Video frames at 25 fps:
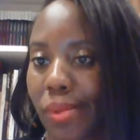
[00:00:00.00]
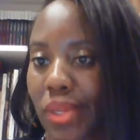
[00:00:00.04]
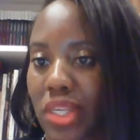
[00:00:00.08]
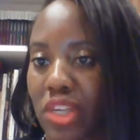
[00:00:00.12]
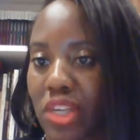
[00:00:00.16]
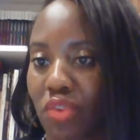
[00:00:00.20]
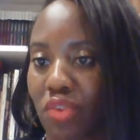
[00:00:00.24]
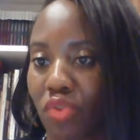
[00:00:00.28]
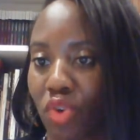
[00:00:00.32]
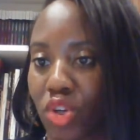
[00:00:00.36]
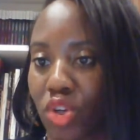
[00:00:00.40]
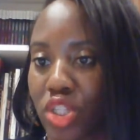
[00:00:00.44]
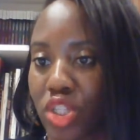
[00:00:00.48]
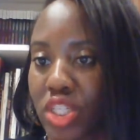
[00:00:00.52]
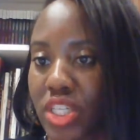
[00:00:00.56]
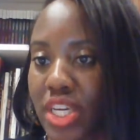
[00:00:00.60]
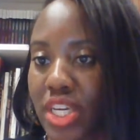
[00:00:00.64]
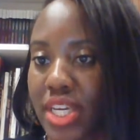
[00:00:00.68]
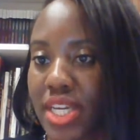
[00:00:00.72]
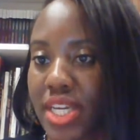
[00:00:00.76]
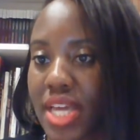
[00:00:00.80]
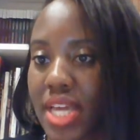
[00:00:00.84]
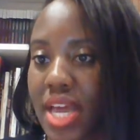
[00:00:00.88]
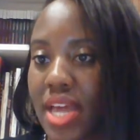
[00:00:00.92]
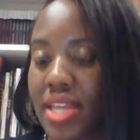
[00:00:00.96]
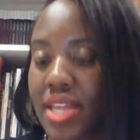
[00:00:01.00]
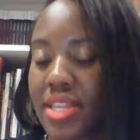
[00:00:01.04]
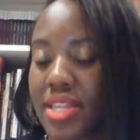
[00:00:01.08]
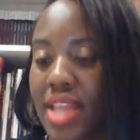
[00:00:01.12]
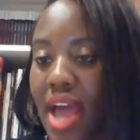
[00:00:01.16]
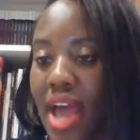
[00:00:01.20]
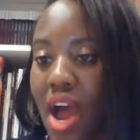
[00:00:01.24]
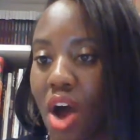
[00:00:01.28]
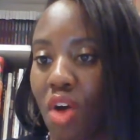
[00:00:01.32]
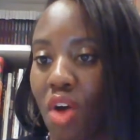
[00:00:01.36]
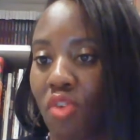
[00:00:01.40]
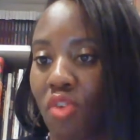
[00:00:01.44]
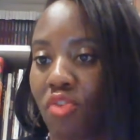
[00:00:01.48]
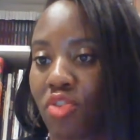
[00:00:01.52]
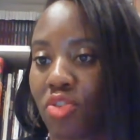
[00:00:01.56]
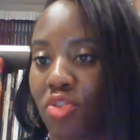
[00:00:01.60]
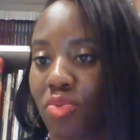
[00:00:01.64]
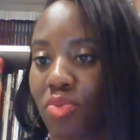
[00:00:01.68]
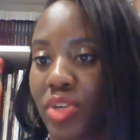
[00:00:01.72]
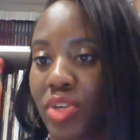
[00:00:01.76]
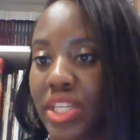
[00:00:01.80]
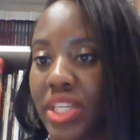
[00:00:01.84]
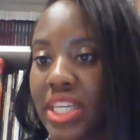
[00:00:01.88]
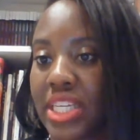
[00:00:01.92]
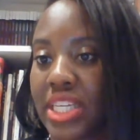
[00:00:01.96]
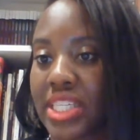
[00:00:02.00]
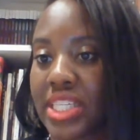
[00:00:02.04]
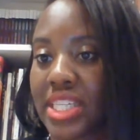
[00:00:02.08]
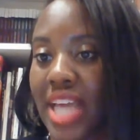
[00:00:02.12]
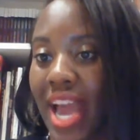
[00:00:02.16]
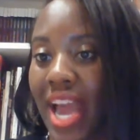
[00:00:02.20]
It's unfortunate. Now, for really